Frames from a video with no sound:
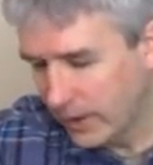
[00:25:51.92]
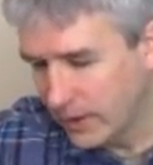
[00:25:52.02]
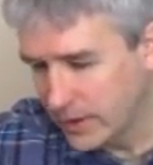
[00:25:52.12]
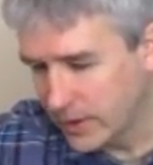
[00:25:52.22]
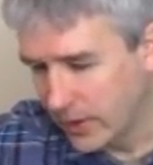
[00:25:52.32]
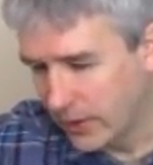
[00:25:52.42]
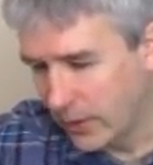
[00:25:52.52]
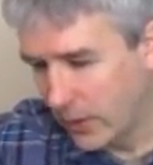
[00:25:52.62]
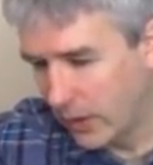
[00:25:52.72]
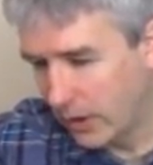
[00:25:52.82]

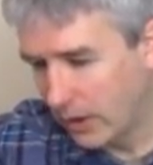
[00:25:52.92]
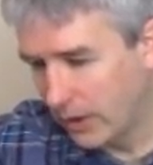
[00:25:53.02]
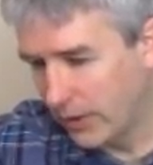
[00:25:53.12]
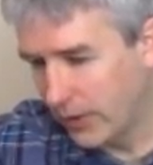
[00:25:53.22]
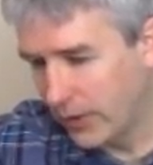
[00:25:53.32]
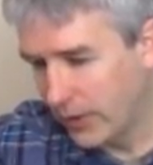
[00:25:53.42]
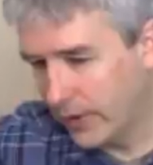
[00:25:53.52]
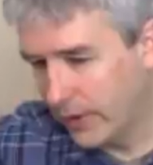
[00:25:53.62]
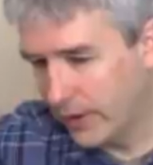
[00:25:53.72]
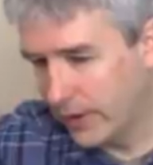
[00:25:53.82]
So
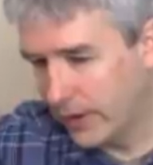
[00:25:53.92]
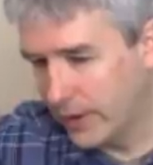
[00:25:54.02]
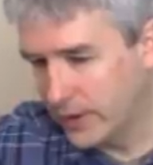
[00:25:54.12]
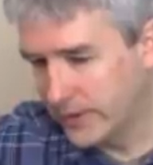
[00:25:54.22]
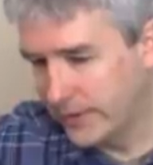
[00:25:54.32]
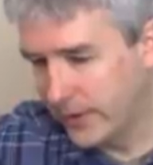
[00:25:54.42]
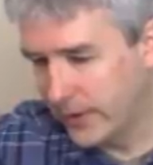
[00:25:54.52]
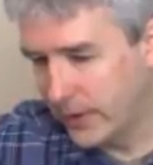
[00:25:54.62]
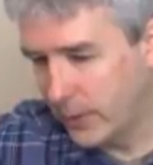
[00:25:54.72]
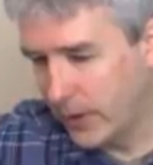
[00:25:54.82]
it is
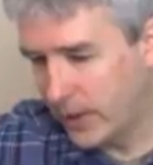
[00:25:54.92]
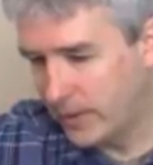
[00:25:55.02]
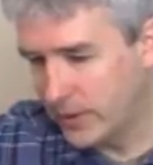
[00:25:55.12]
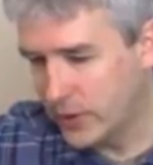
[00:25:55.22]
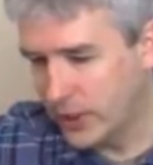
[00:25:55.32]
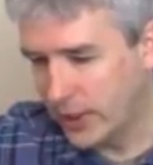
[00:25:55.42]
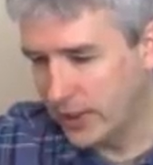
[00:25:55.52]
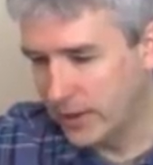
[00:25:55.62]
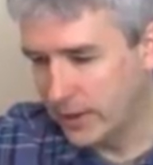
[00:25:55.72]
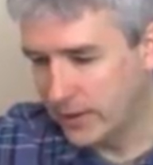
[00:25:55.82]
very well
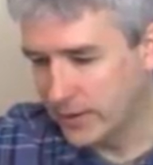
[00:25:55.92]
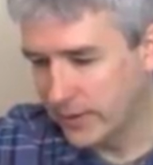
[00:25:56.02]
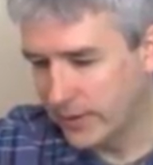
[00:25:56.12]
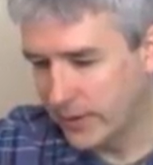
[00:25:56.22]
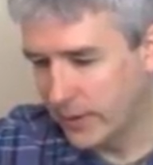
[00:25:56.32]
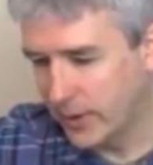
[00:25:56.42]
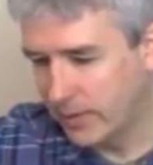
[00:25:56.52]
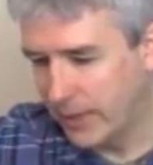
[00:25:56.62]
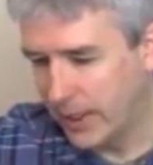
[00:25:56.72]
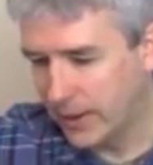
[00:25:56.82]
machined, so very well
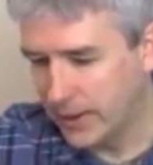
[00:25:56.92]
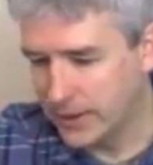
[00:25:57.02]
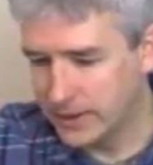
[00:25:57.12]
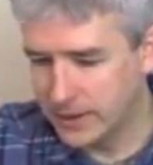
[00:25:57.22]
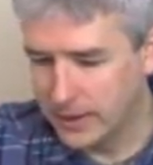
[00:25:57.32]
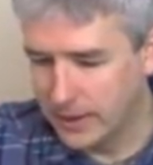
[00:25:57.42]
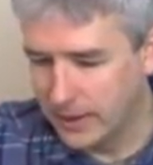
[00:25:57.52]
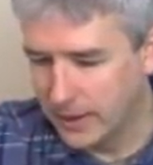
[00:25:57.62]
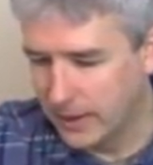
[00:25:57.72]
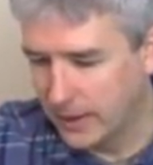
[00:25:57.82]
balanced.
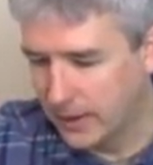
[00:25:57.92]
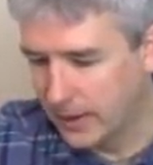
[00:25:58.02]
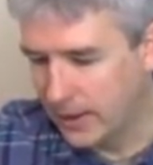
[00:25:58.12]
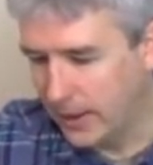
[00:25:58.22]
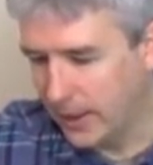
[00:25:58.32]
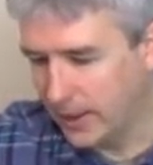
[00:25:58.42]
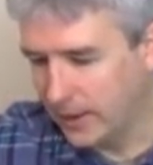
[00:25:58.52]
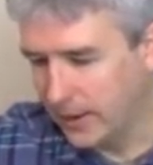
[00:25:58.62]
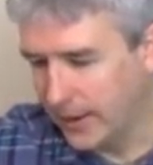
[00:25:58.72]
And